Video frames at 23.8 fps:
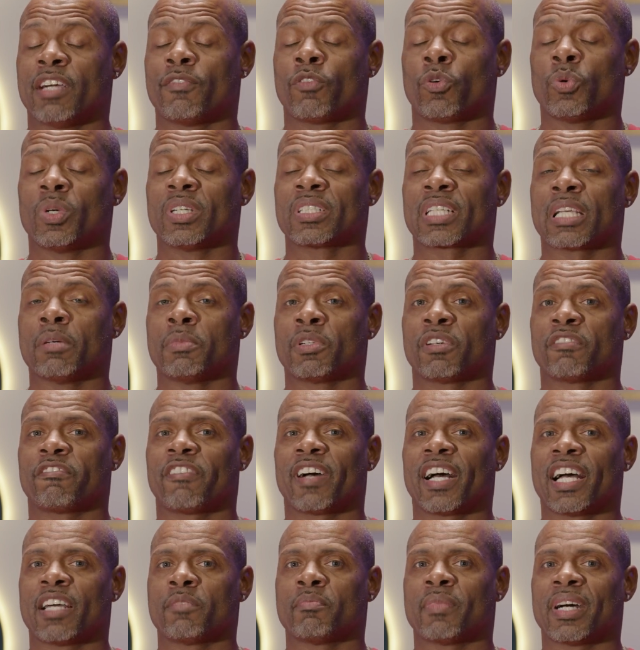was able to
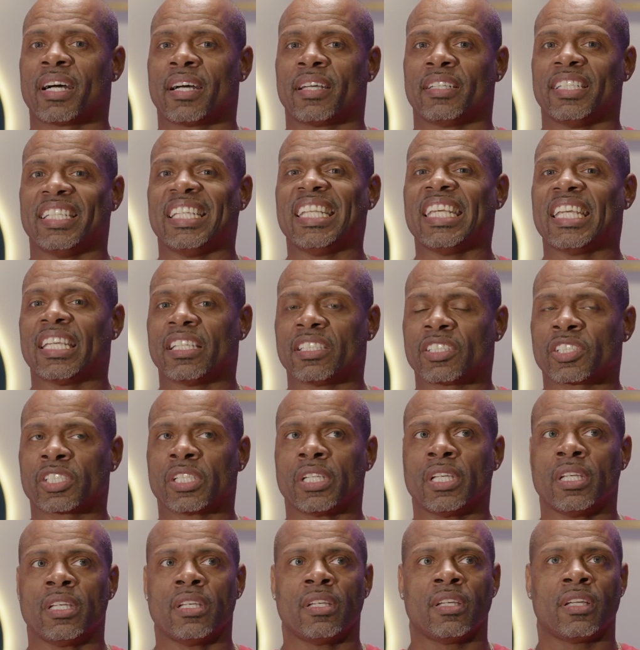find my niche.
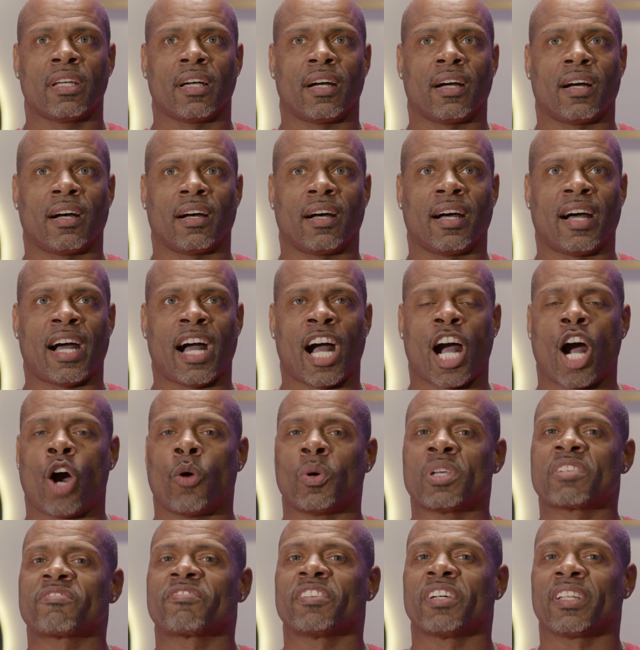I
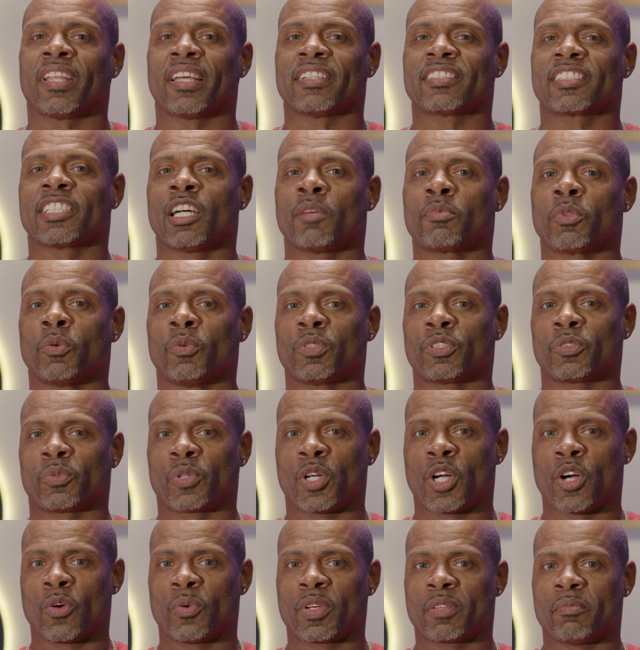always felt like something was
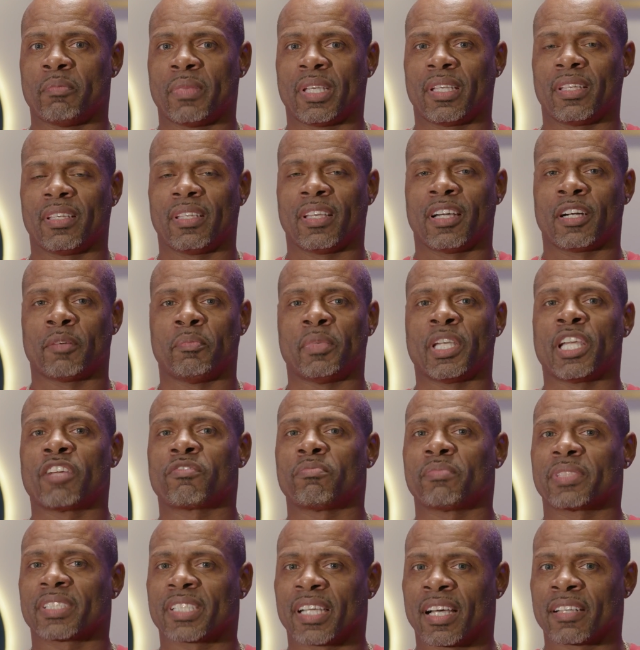wrong with me. Being
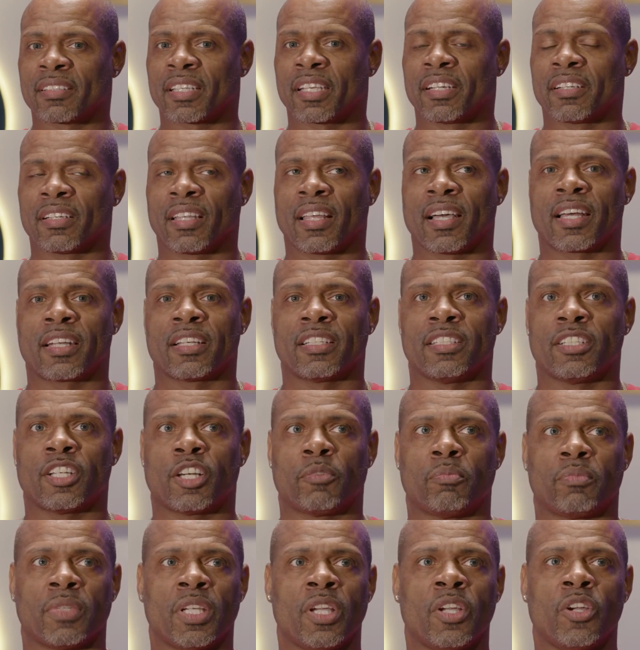from South Carolina,
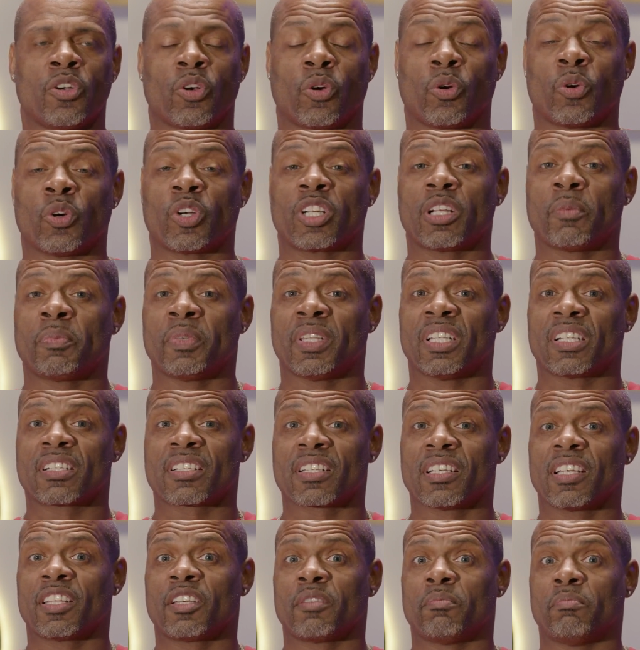growing up in the
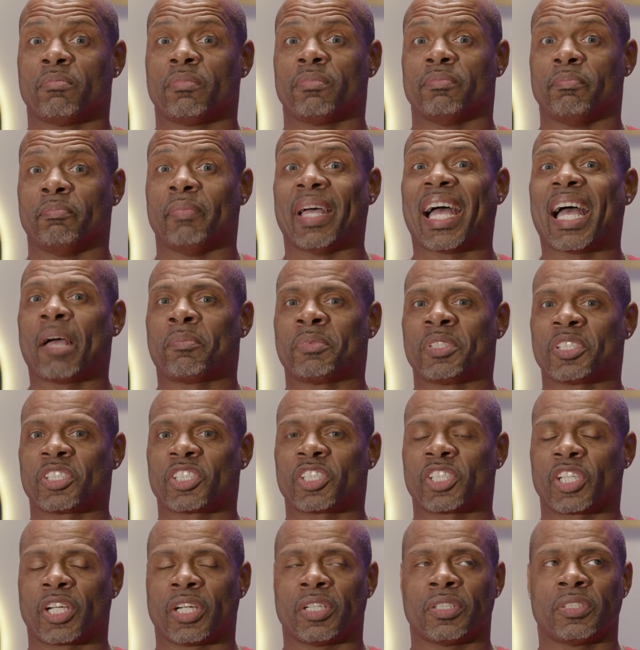Southern
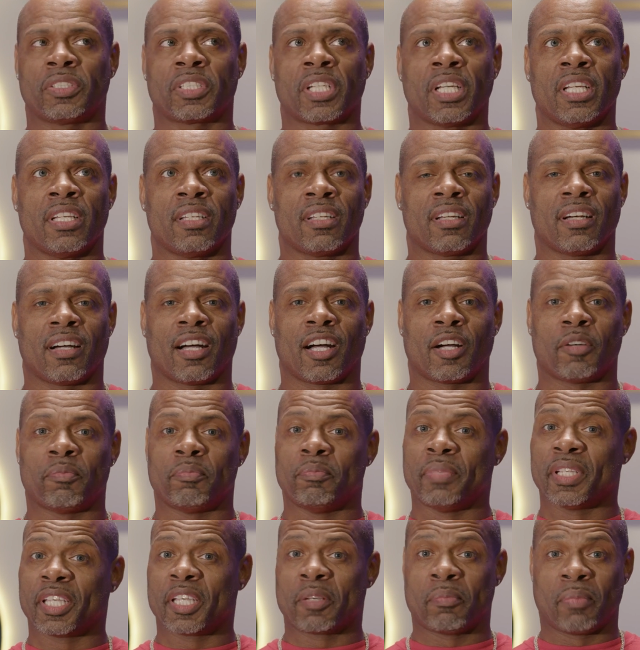Baptist church,
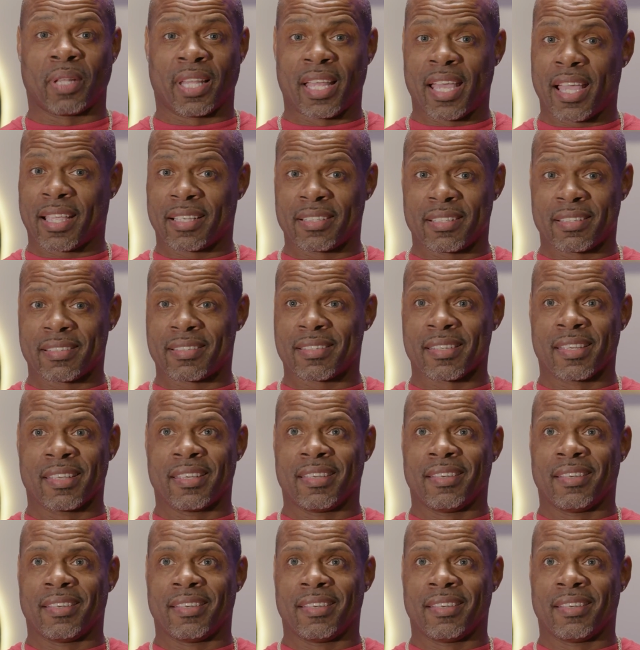being black is,